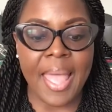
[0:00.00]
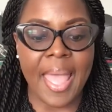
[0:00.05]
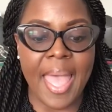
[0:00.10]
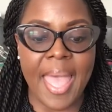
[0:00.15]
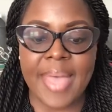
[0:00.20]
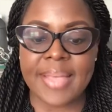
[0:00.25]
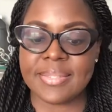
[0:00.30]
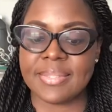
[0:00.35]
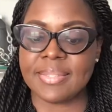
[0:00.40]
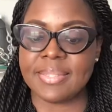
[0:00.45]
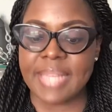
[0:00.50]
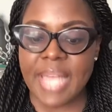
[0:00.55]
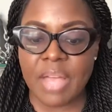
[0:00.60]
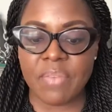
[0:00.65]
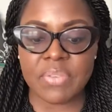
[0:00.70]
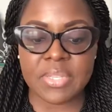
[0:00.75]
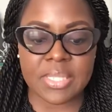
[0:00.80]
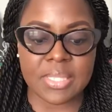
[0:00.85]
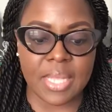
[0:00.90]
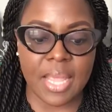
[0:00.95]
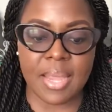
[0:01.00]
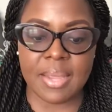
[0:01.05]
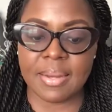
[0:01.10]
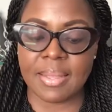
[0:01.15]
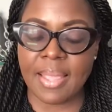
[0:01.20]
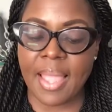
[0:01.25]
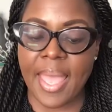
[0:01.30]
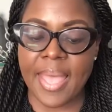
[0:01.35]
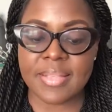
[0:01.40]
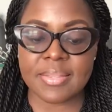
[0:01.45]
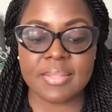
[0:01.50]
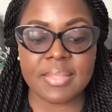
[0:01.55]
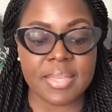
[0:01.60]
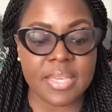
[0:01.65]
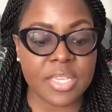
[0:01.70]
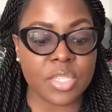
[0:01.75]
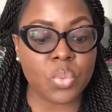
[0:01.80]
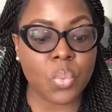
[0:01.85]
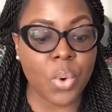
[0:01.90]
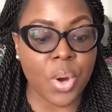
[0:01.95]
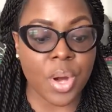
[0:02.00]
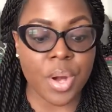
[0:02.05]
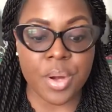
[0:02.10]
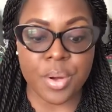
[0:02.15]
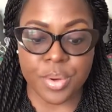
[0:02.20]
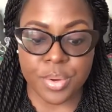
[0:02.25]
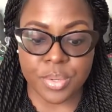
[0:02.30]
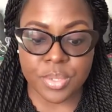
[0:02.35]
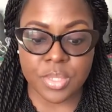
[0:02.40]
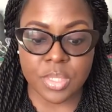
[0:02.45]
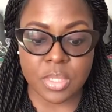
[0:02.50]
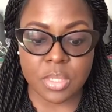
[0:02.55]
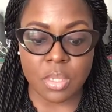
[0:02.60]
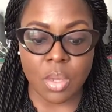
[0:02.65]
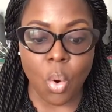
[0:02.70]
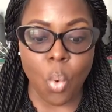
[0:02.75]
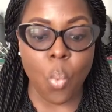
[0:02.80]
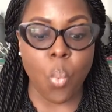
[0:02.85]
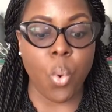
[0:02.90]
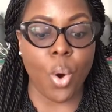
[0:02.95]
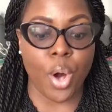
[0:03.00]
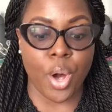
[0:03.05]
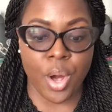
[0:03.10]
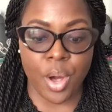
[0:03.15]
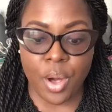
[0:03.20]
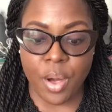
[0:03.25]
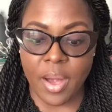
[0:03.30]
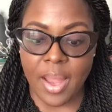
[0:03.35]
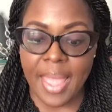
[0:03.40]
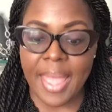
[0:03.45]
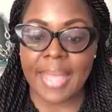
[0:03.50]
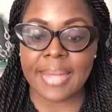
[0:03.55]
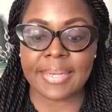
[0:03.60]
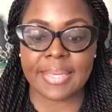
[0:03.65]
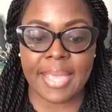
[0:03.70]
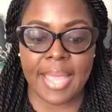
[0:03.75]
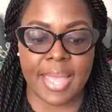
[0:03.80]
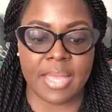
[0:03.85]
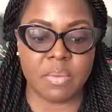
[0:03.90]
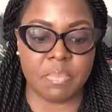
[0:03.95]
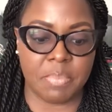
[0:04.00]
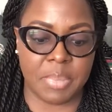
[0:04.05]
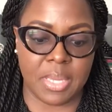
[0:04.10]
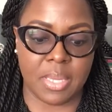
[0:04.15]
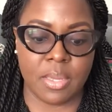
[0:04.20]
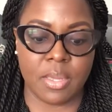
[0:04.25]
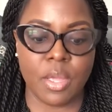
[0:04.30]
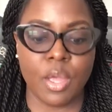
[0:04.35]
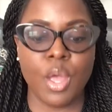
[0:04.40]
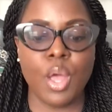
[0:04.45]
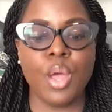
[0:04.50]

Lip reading: As devastating as these words were and can be,